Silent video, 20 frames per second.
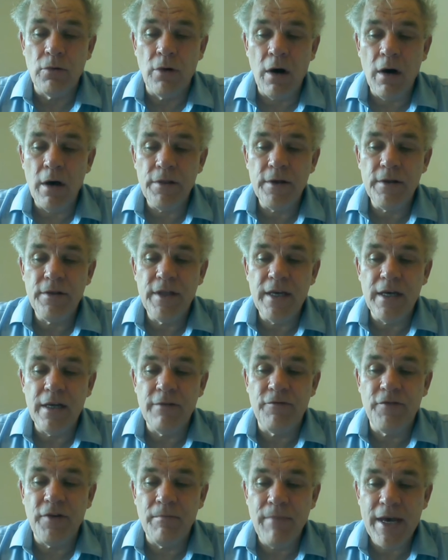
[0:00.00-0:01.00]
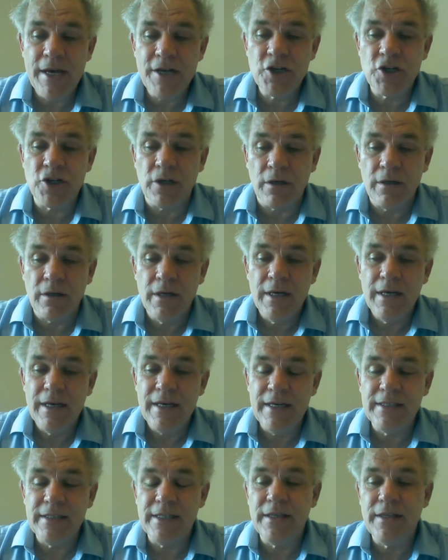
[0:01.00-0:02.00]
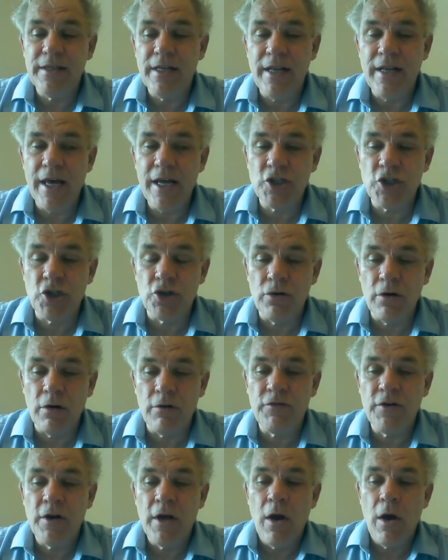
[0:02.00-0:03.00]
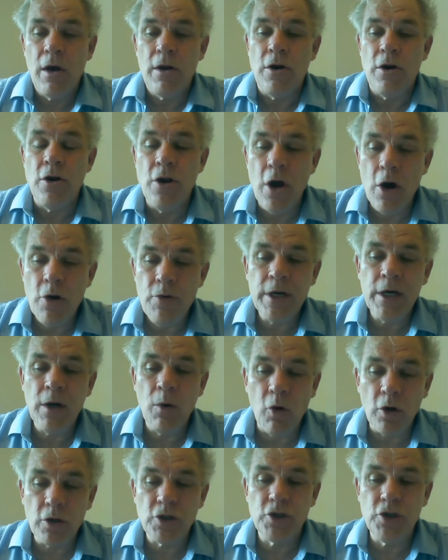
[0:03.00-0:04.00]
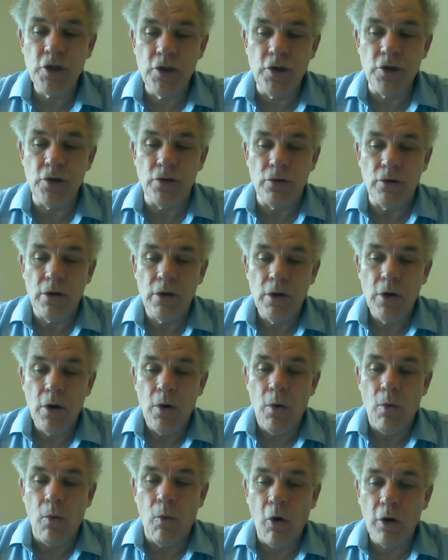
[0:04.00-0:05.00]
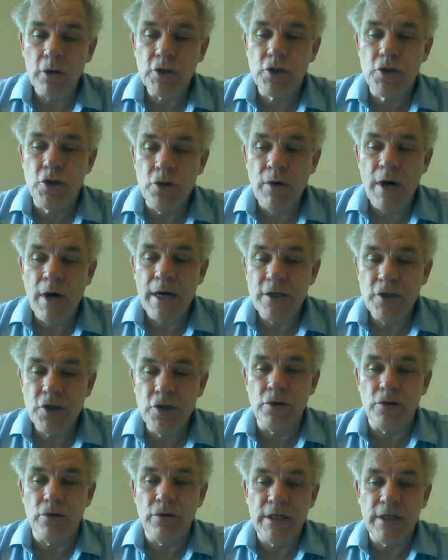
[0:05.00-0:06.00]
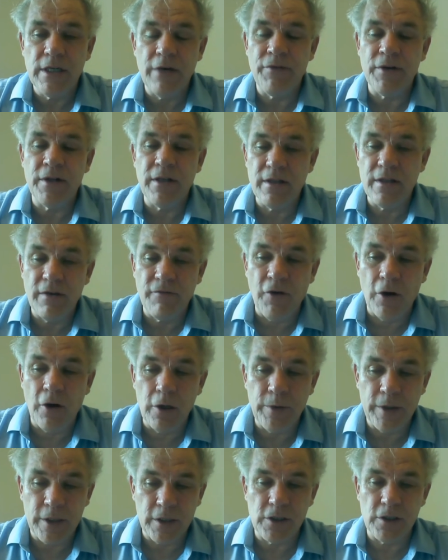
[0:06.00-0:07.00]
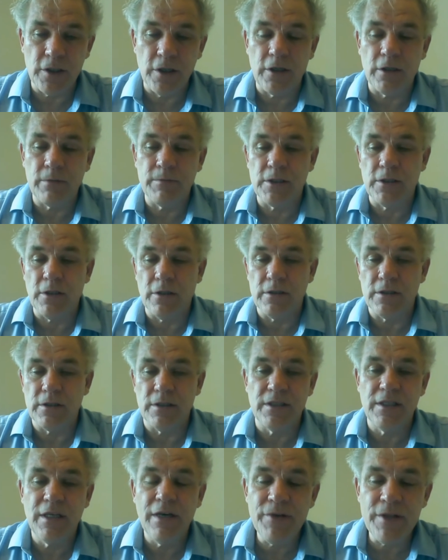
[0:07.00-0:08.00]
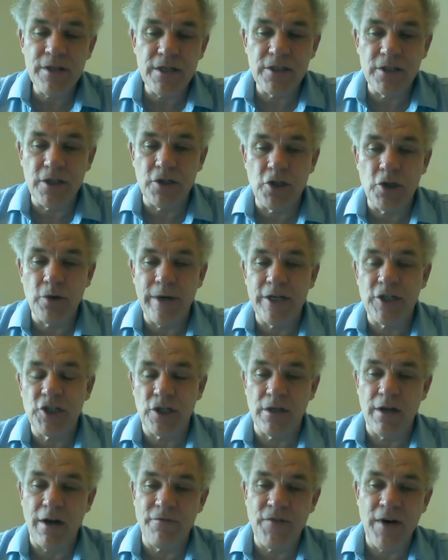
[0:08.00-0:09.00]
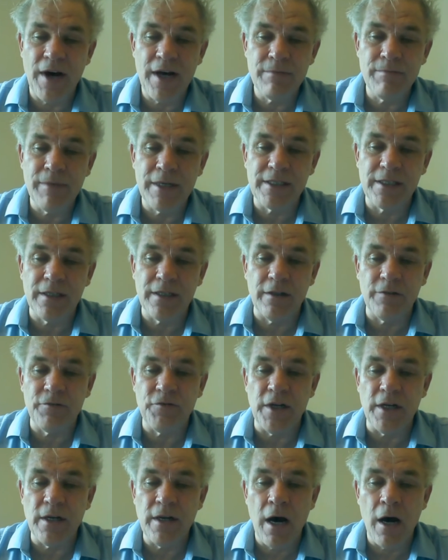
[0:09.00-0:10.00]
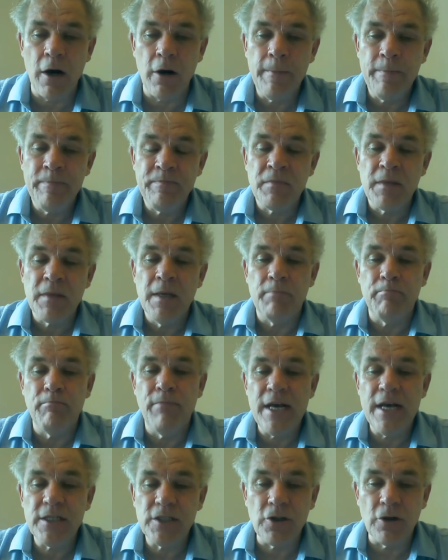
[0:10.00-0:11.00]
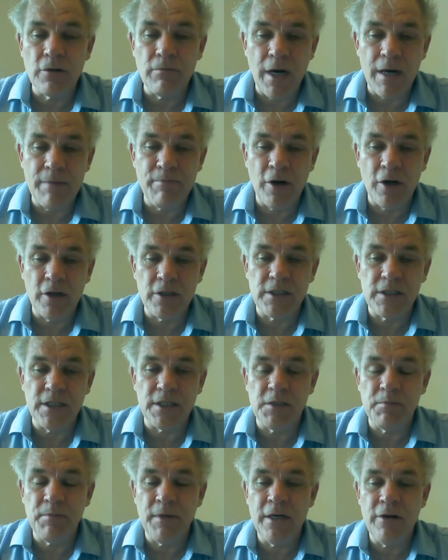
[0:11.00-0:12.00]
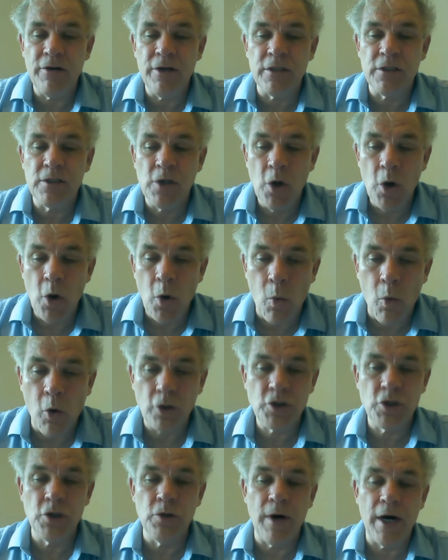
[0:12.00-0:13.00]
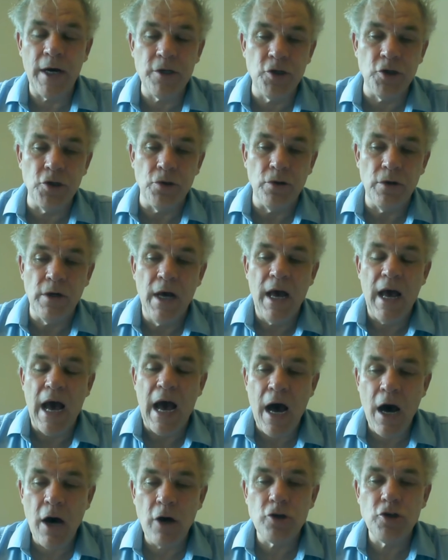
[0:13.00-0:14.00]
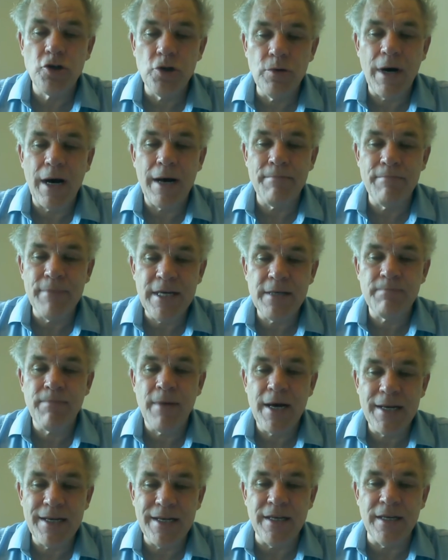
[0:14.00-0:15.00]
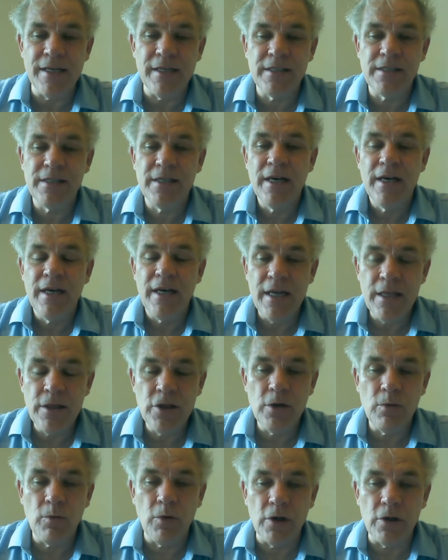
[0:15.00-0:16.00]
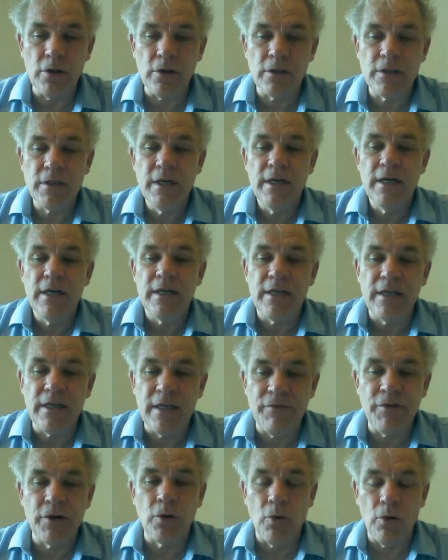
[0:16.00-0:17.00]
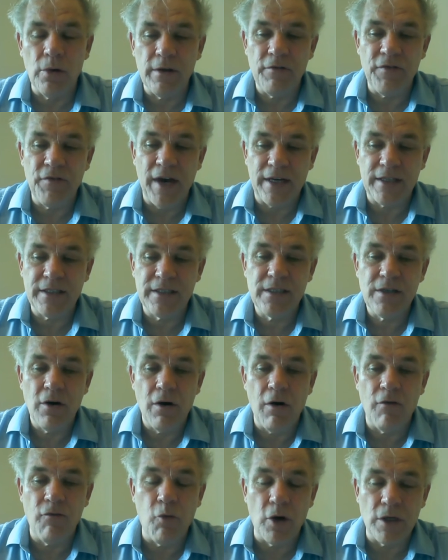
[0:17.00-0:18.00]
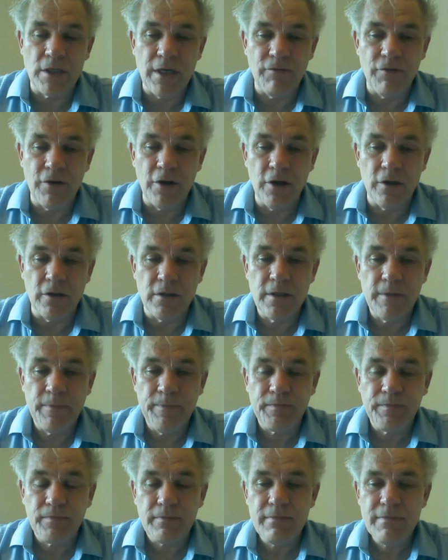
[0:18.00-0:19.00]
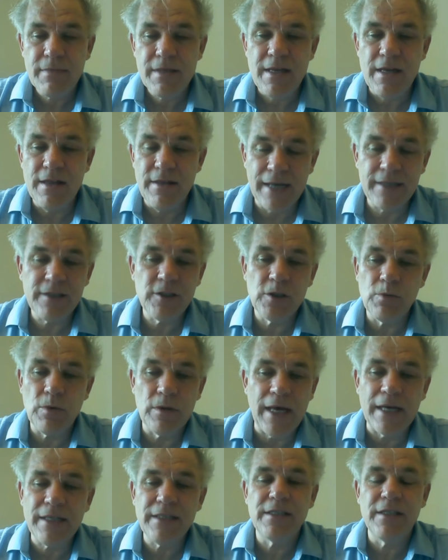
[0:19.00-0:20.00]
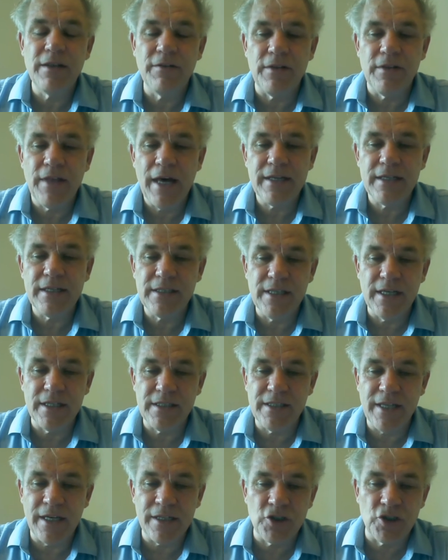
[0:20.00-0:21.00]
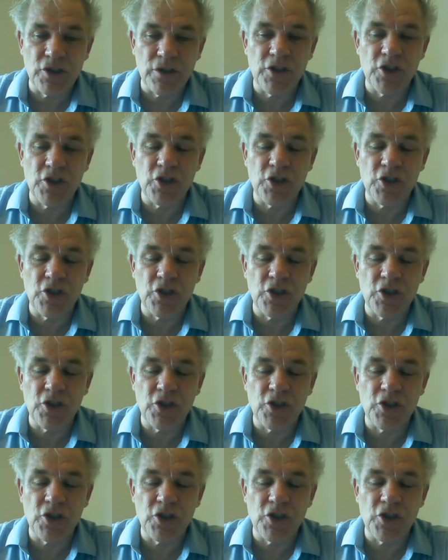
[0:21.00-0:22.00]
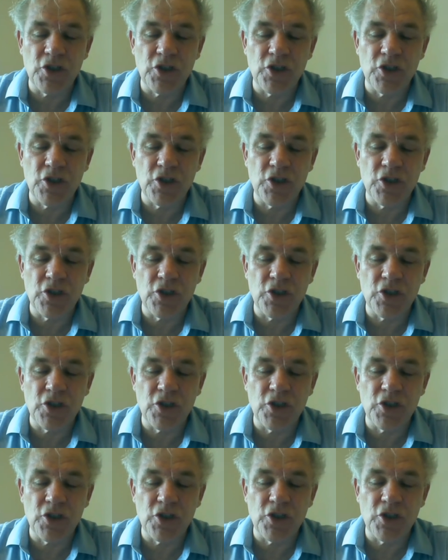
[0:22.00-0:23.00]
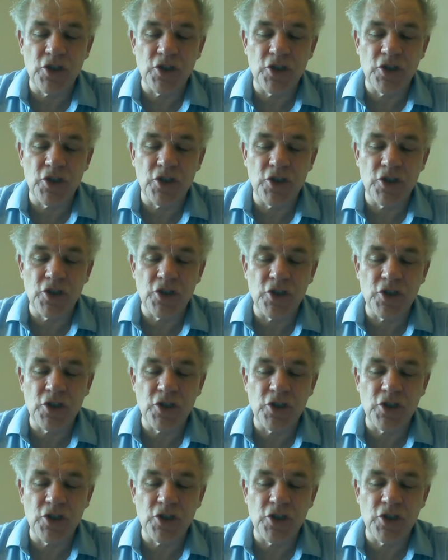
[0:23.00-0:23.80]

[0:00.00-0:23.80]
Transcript: Rather, the information is in the nature of knowing what to do. What do I do given the following circumstances? Given the situation I find myself in now, based on my past experience, what do I do? How do I meet my needs in the world, given all the facts of what I've learned? That is the essential structure of memory. It's what to do.